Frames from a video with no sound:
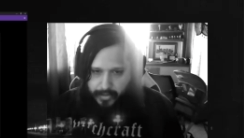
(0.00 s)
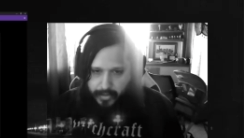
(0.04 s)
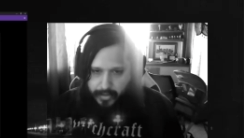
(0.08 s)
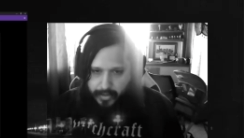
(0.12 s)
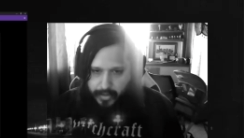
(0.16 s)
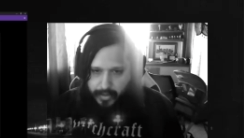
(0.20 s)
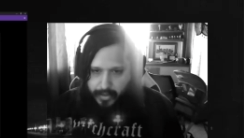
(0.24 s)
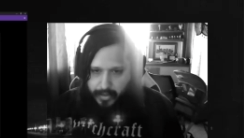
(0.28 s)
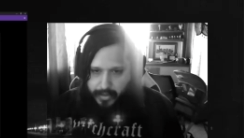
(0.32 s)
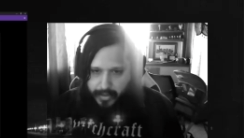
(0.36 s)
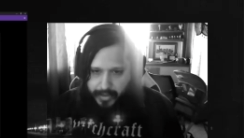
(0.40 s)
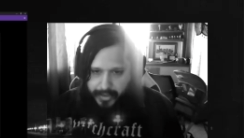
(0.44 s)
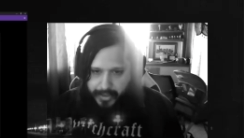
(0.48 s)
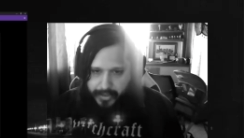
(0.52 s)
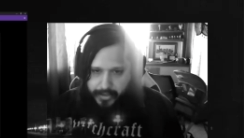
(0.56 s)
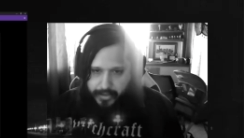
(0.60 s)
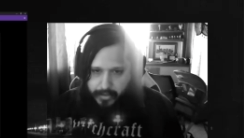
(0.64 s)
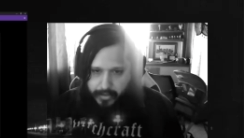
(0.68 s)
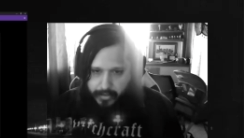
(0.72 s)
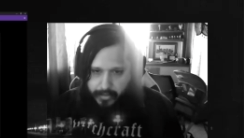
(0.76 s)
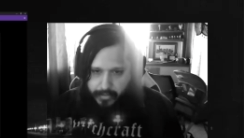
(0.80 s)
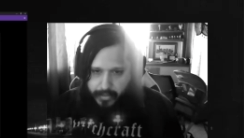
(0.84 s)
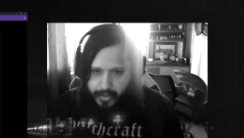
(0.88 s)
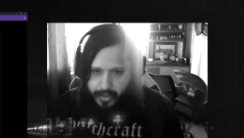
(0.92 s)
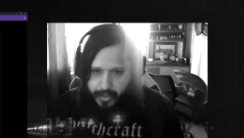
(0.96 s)
like a knee jerk
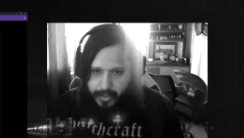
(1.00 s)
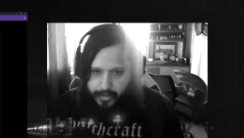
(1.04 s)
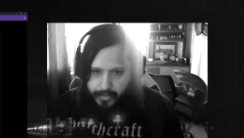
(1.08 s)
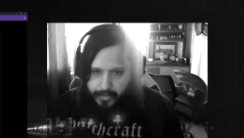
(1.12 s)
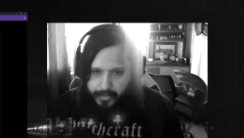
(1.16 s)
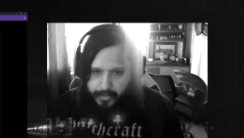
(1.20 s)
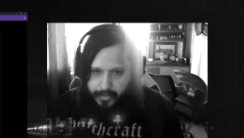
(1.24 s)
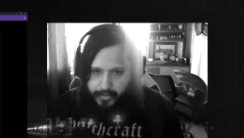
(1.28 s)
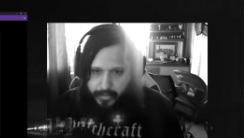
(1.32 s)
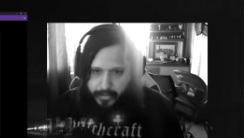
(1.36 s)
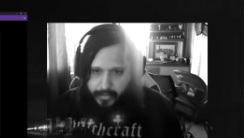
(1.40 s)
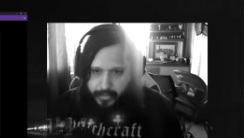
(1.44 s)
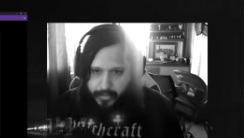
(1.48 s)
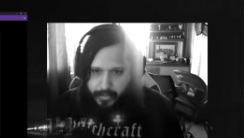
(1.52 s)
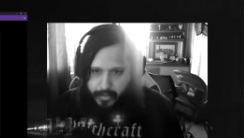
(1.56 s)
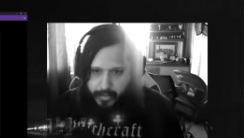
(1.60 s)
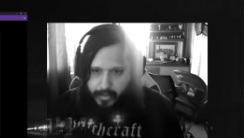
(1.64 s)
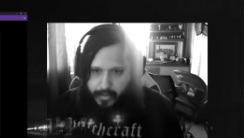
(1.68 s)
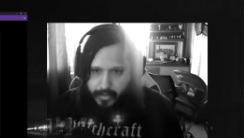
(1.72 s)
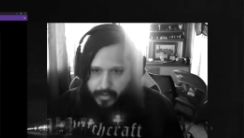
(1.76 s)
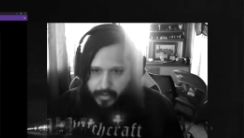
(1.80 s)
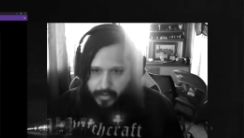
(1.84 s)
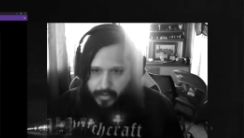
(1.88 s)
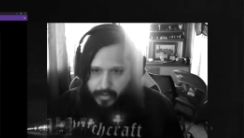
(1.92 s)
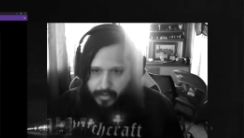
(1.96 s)
reaction.
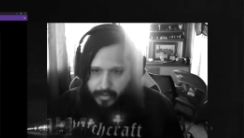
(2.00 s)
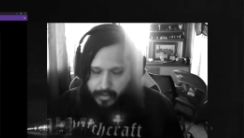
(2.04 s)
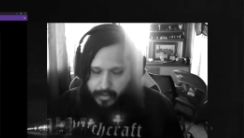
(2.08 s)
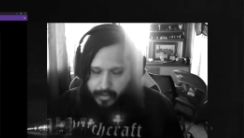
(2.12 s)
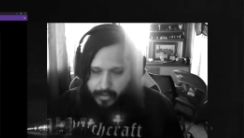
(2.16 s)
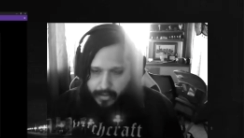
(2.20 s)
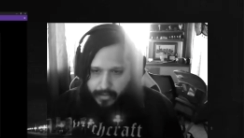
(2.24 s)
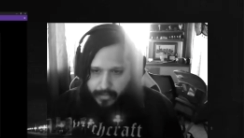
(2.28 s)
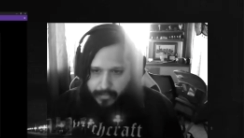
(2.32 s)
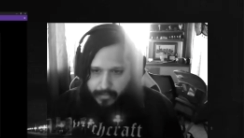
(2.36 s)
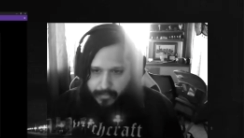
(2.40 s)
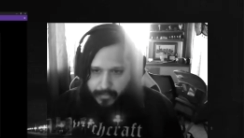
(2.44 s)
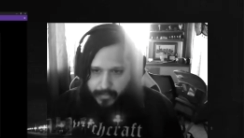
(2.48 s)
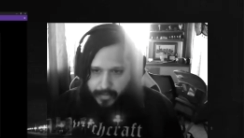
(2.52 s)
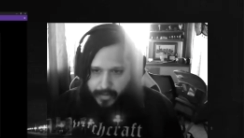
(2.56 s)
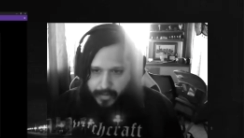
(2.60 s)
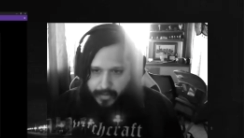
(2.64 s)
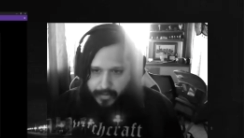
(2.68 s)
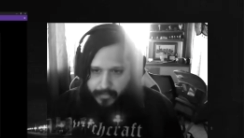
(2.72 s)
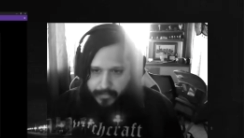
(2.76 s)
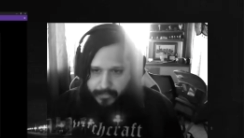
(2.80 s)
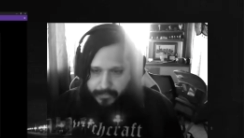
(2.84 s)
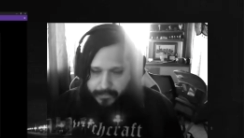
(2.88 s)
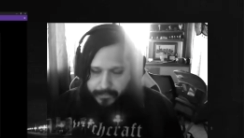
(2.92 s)
Um, yeah, the